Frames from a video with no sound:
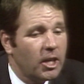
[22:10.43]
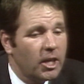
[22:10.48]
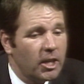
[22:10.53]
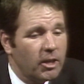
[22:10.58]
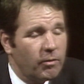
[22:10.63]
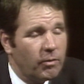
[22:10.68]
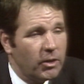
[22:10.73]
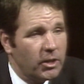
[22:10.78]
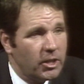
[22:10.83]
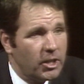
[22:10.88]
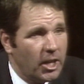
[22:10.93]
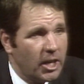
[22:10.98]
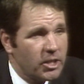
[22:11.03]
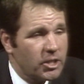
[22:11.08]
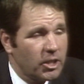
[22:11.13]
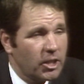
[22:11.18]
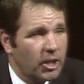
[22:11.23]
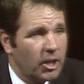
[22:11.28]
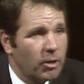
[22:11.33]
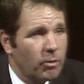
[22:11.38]
If it
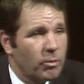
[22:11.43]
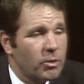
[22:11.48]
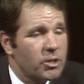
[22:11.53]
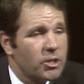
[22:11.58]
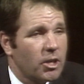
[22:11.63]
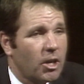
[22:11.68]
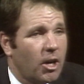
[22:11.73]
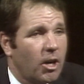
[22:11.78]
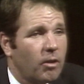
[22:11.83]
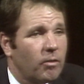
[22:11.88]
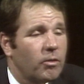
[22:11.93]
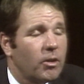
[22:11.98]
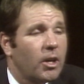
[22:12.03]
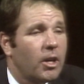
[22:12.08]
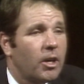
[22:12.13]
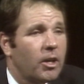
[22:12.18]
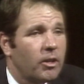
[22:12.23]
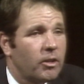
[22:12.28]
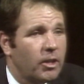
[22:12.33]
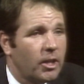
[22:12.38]
doesn't get resolved,
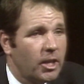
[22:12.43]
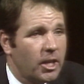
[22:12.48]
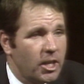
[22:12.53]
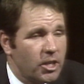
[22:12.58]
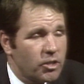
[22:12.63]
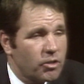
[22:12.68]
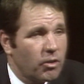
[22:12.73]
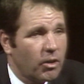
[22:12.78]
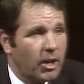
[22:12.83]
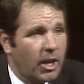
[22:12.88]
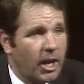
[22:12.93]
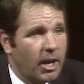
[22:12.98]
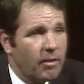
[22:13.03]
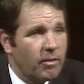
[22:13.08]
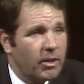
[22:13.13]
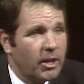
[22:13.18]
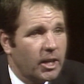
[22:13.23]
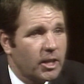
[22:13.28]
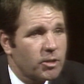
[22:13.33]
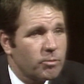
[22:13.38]
then he's going to have
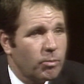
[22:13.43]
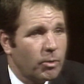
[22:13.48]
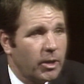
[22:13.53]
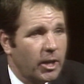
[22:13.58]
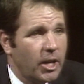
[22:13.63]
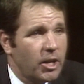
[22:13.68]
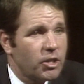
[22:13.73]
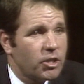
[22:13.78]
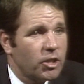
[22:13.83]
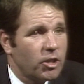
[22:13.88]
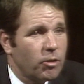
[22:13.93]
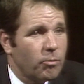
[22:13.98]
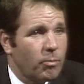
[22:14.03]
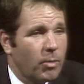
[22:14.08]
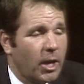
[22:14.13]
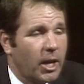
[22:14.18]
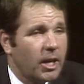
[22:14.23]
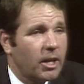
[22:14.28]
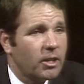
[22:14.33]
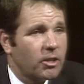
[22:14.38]
an explanation to
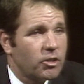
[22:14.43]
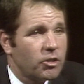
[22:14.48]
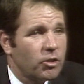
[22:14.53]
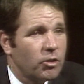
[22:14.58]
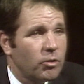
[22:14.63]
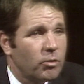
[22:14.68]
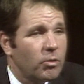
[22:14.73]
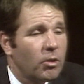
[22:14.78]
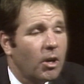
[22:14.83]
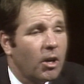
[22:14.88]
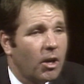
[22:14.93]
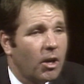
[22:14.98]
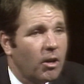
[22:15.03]
make to